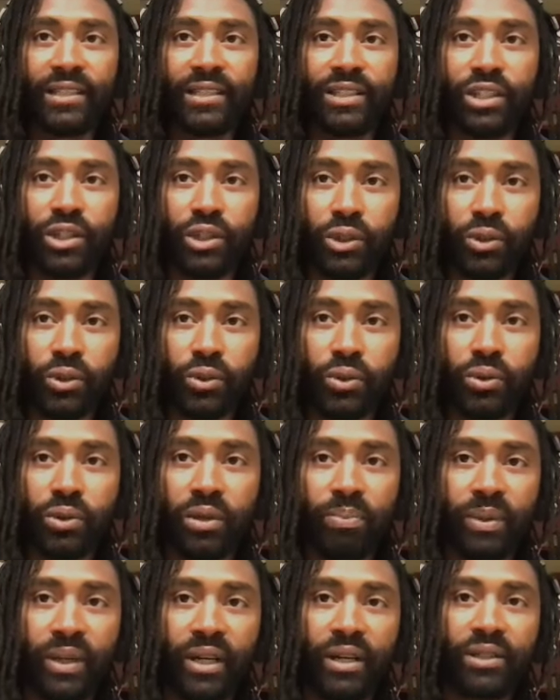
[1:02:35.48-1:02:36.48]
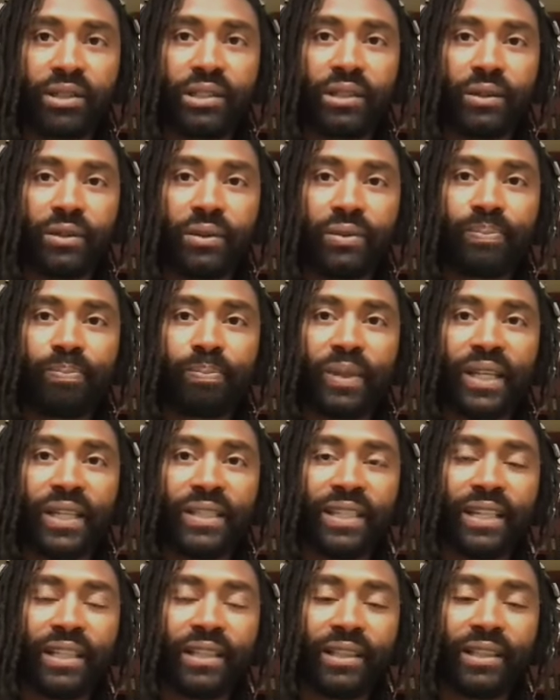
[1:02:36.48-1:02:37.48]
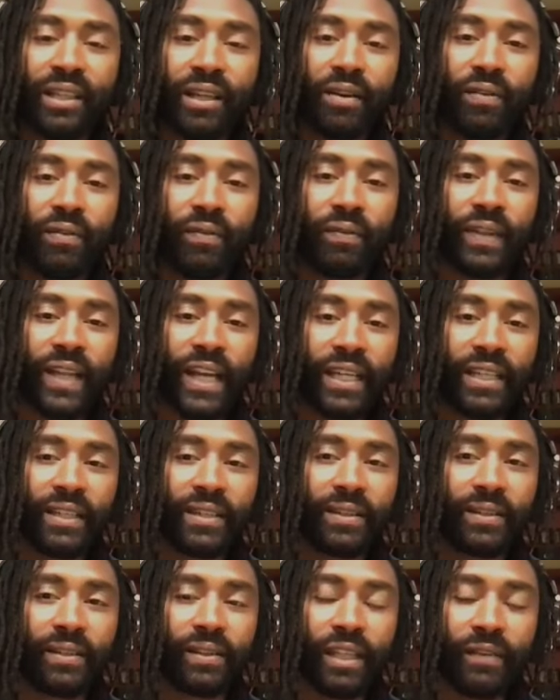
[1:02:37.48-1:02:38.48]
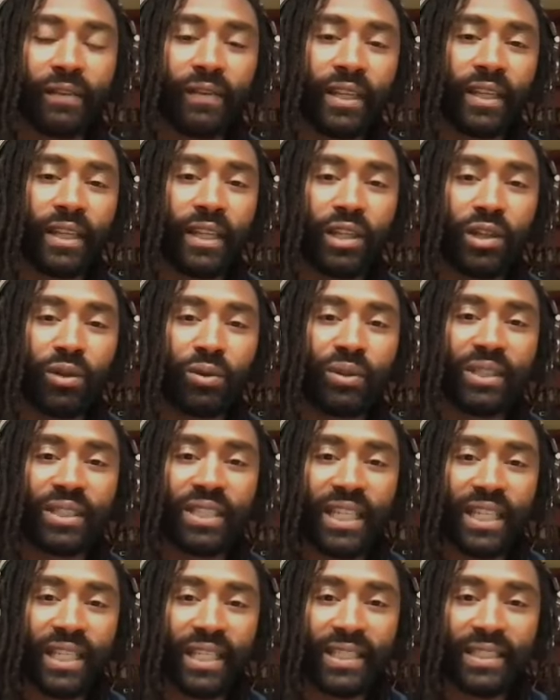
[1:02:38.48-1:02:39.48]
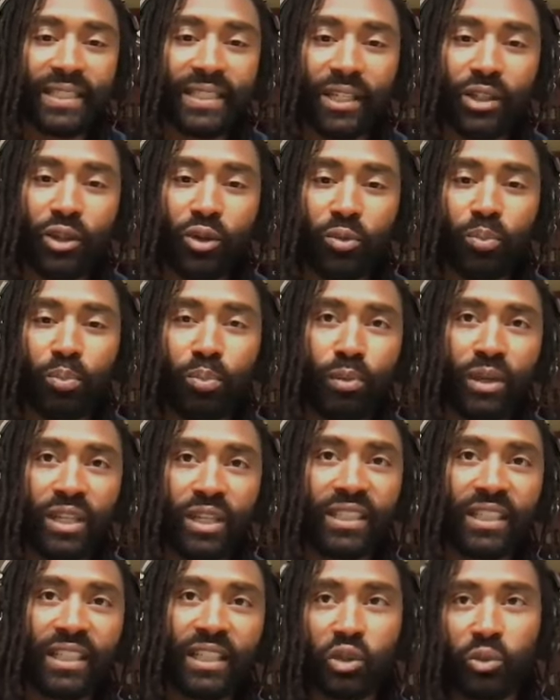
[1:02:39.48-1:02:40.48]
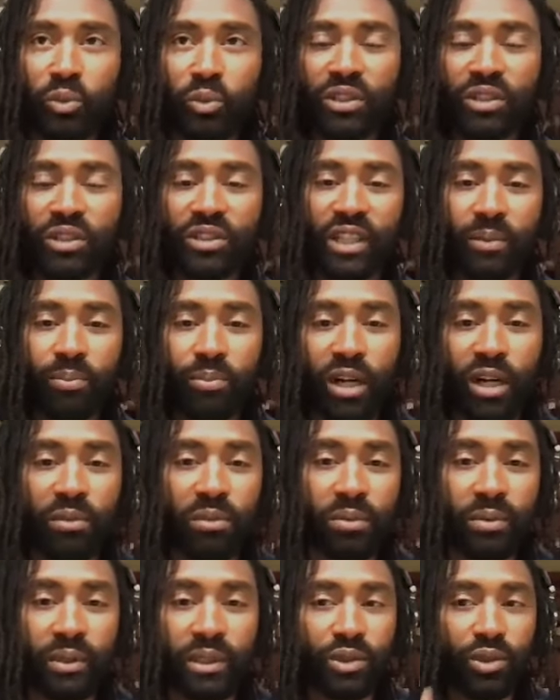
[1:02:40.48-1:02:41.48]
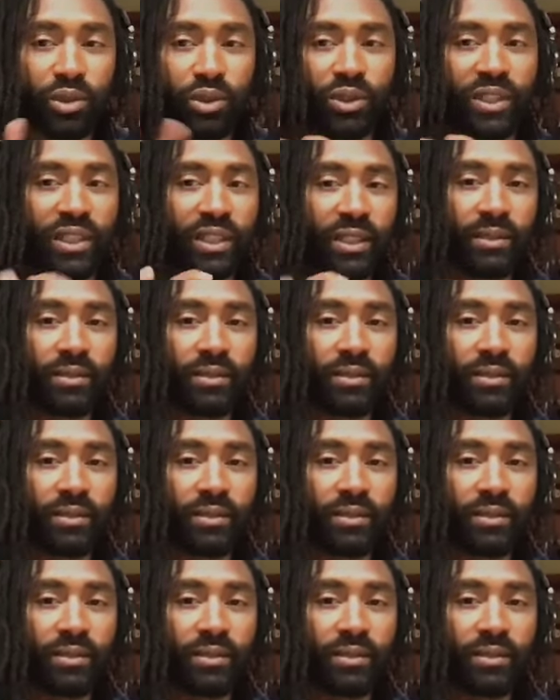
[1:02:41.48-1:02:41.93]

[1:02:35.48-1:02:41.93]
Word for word: do, but also because I love like living in new cities, I don't miss it as much as I probably should.